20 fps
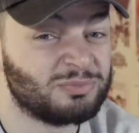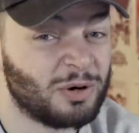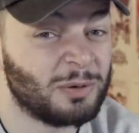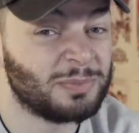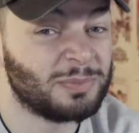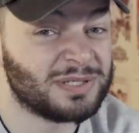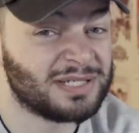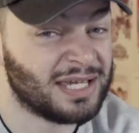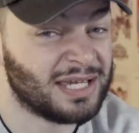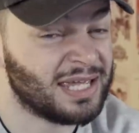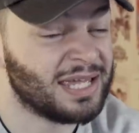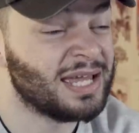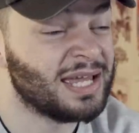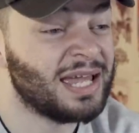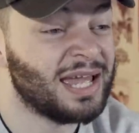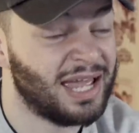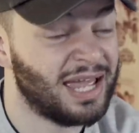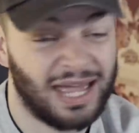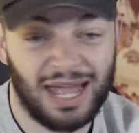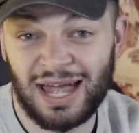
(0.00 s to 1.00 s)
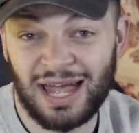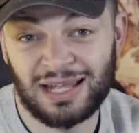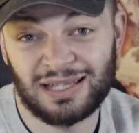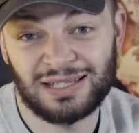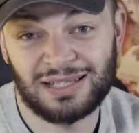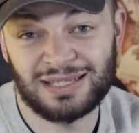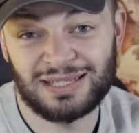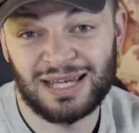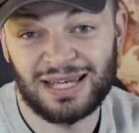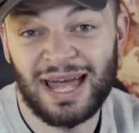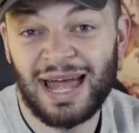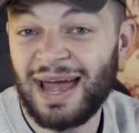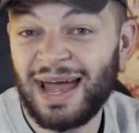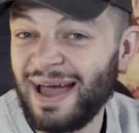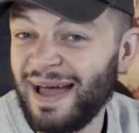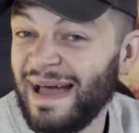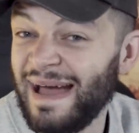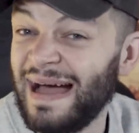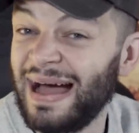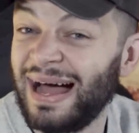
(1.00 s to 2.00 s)
property. And
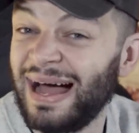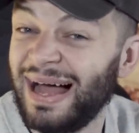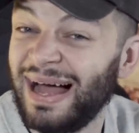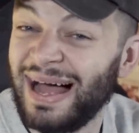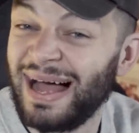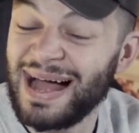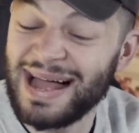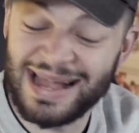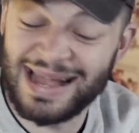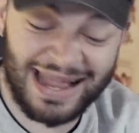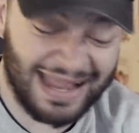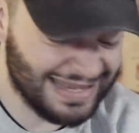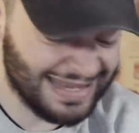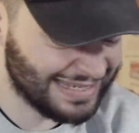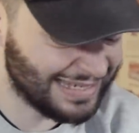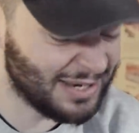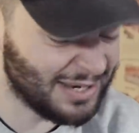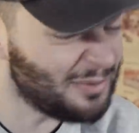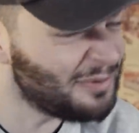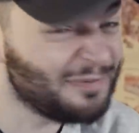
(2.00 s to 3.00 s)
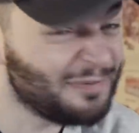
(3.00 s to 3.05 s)
I don't know